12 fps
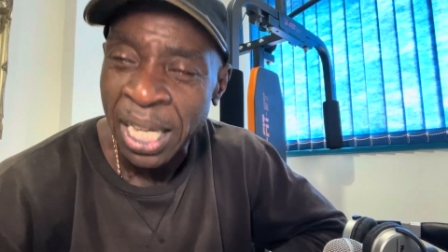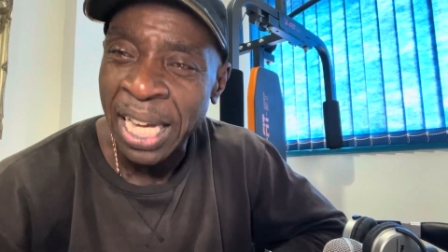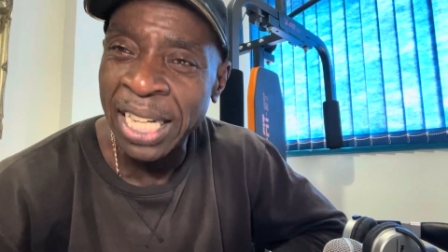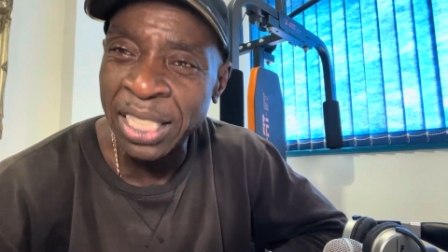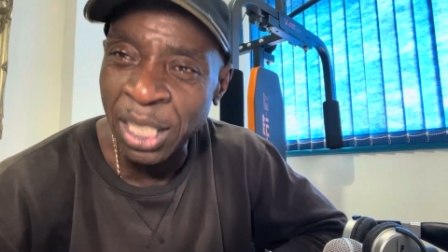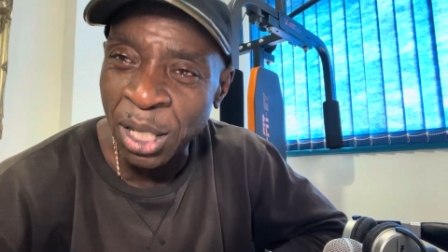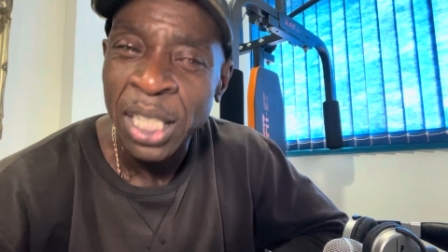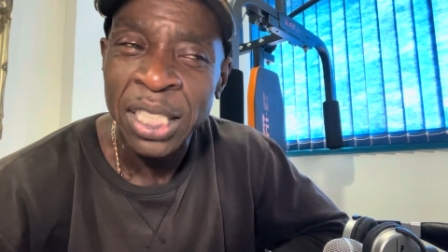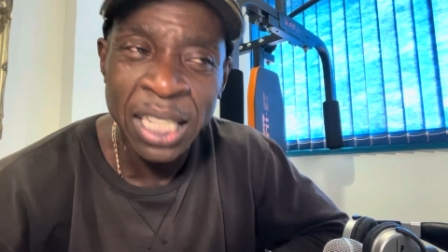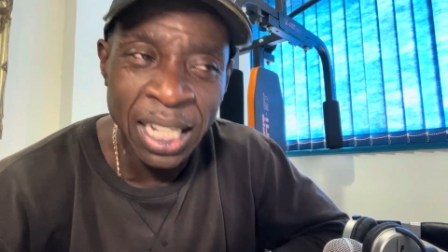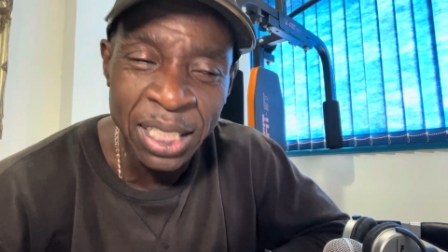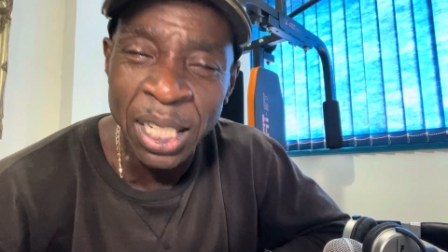And so
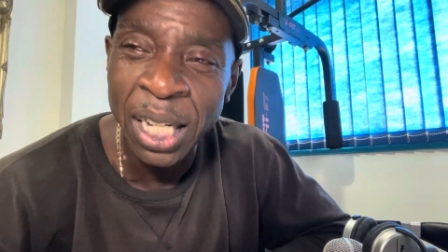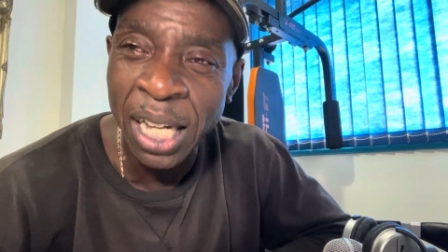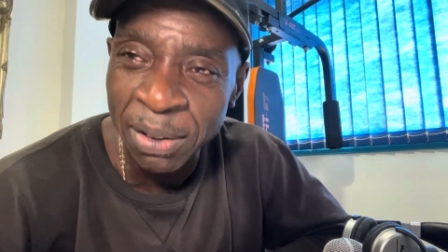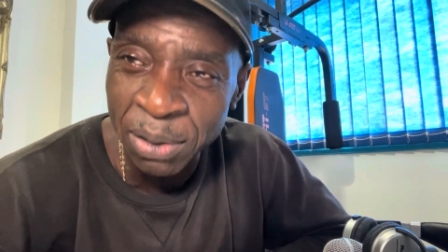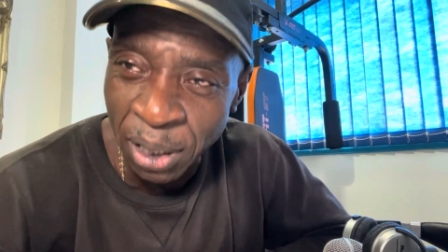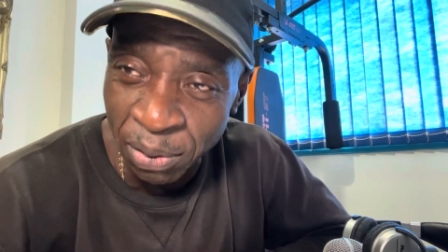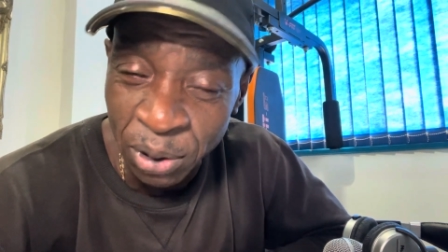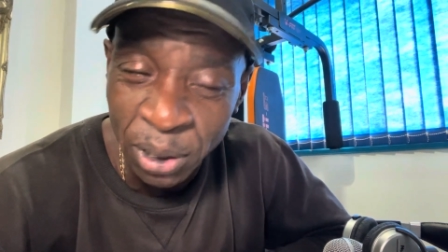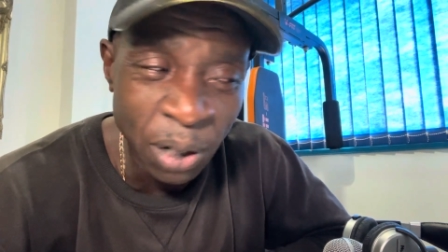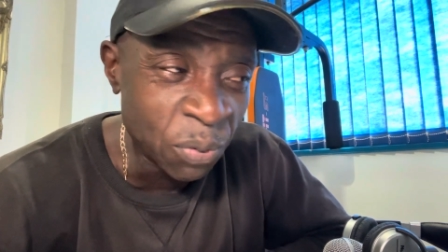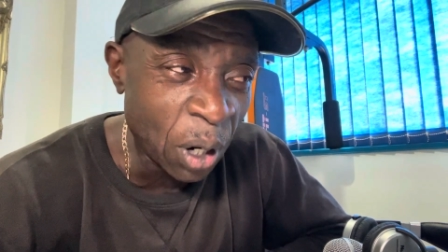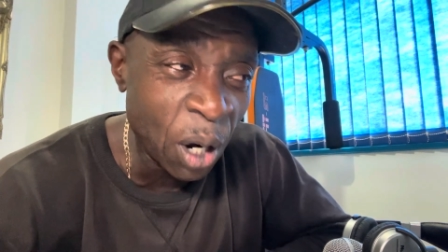Tata,
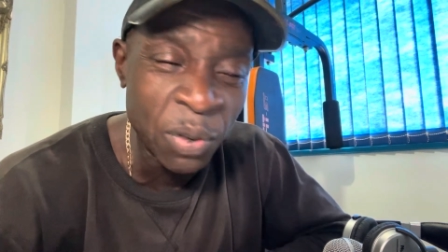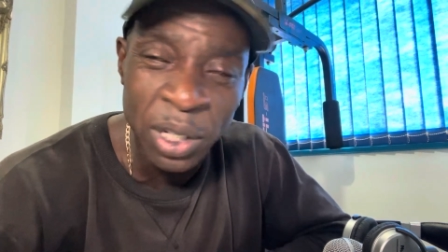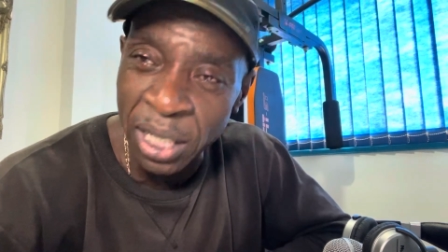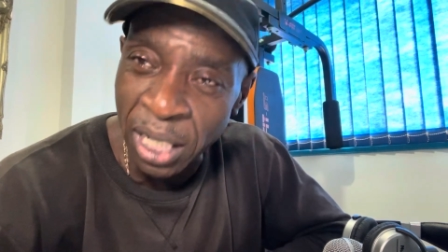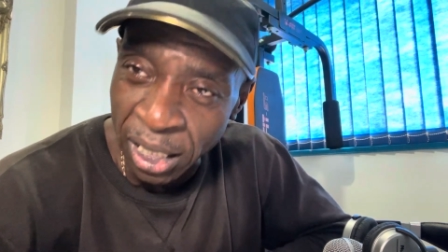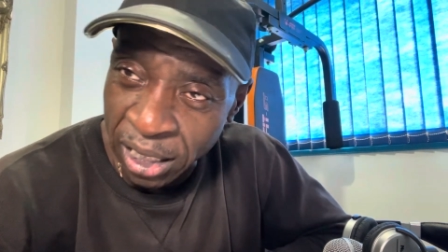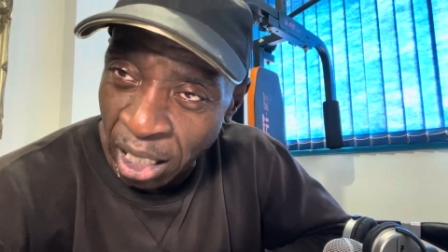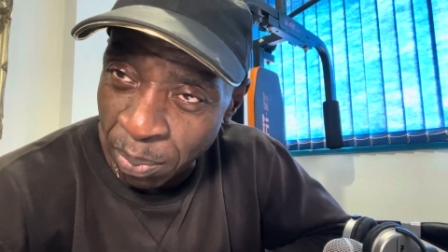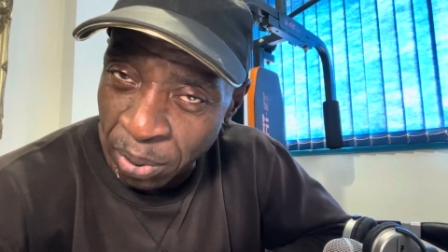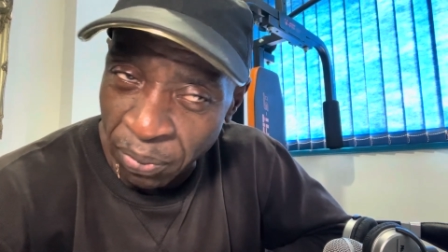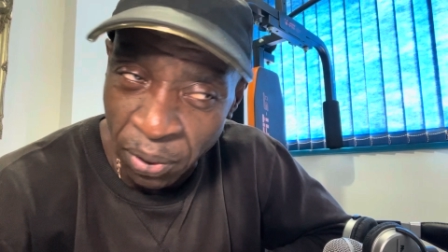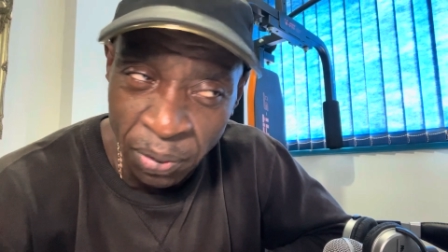over the last
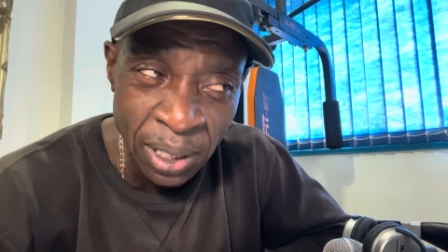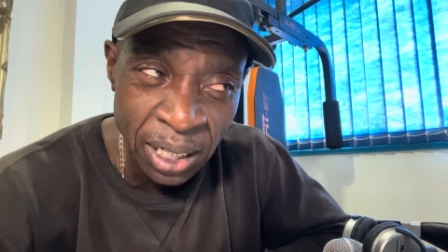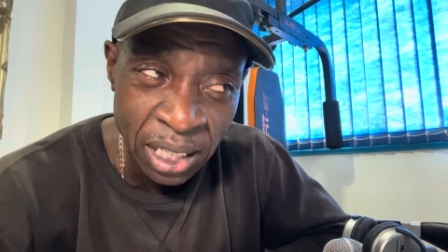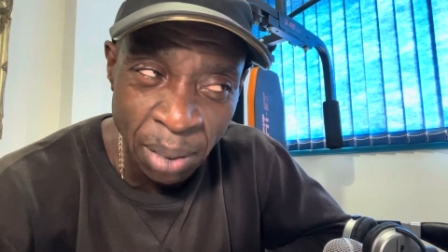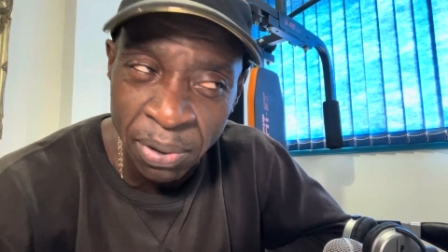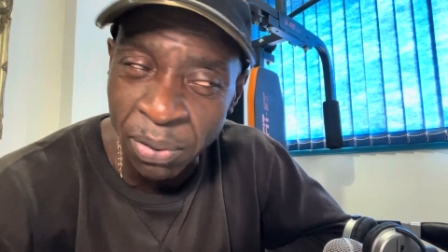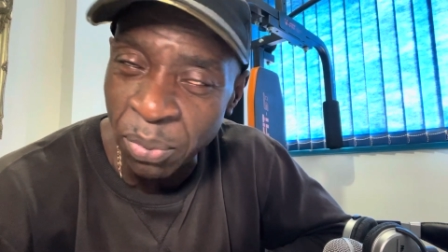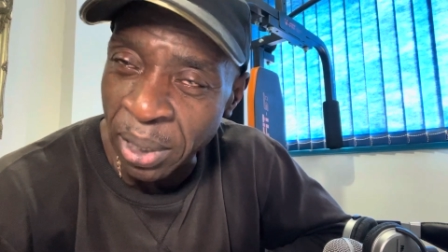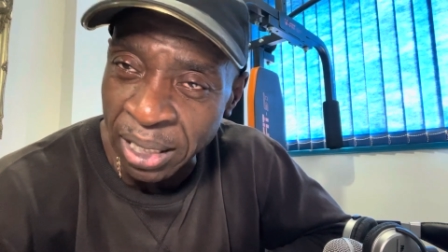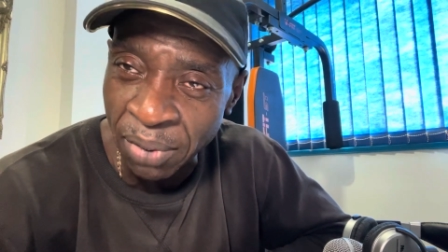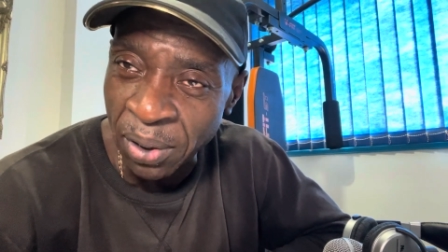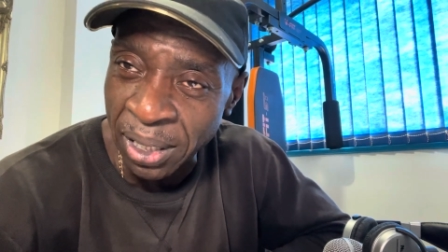couple of
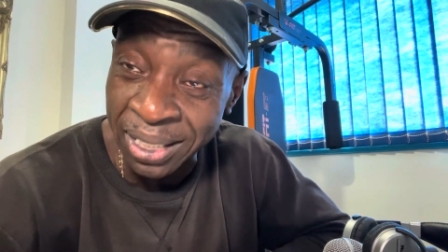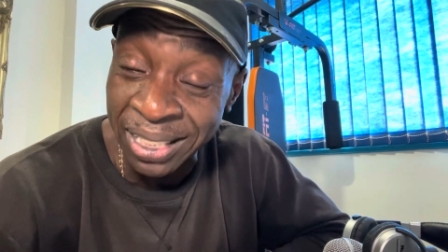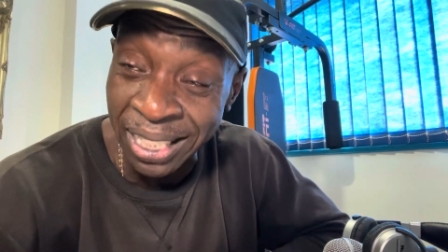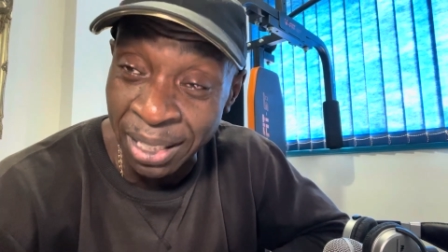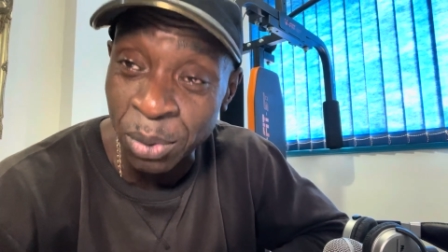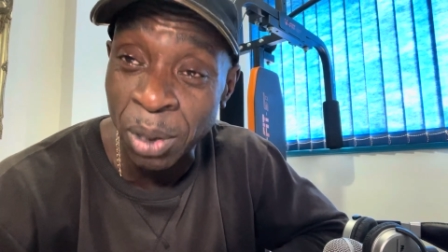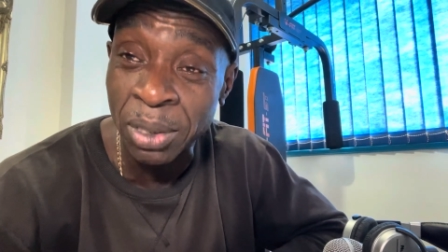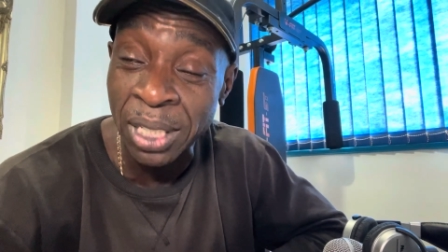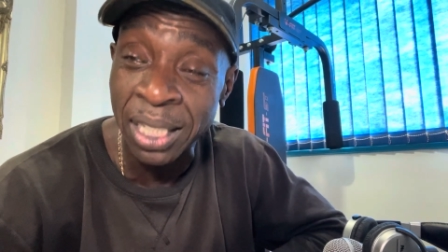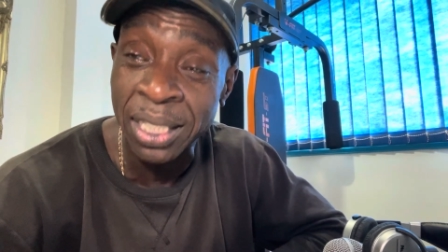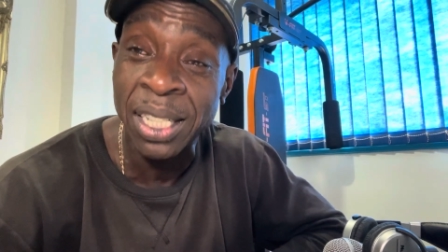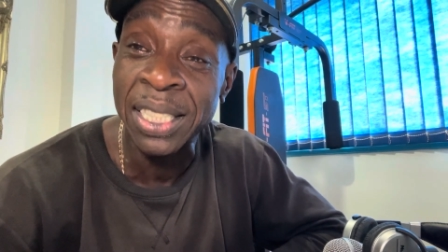weeks, I've heard deals what
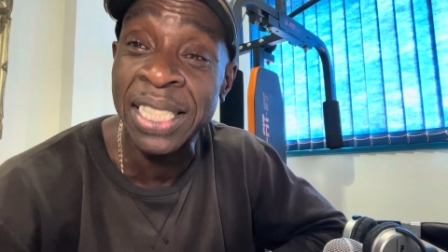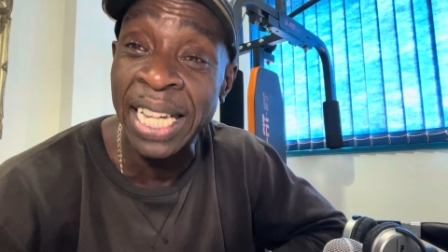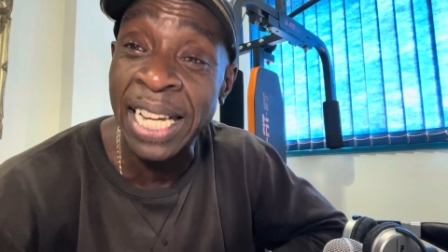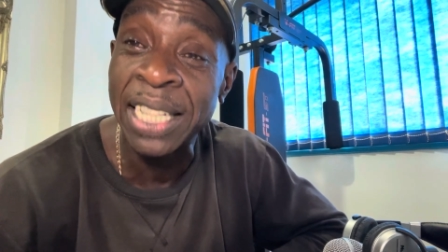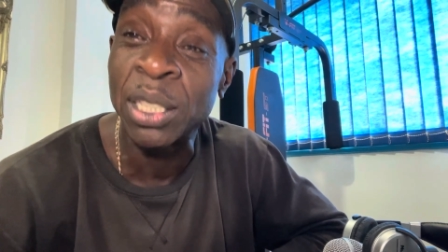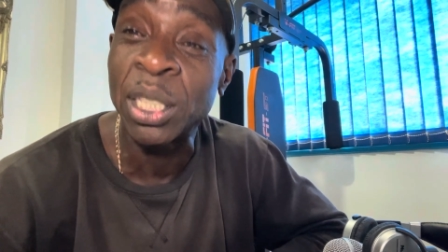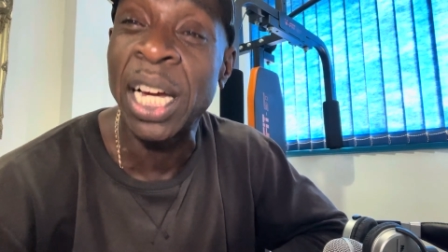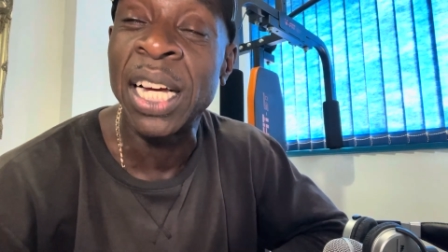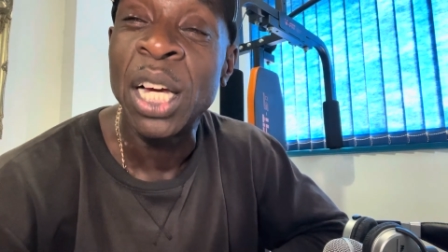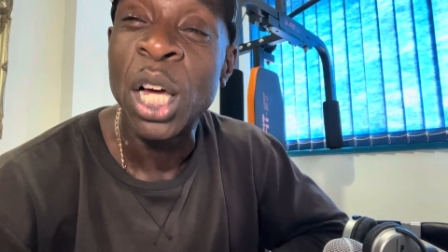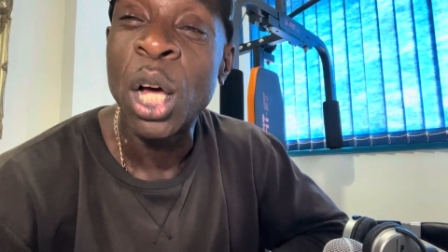Tata's getting, like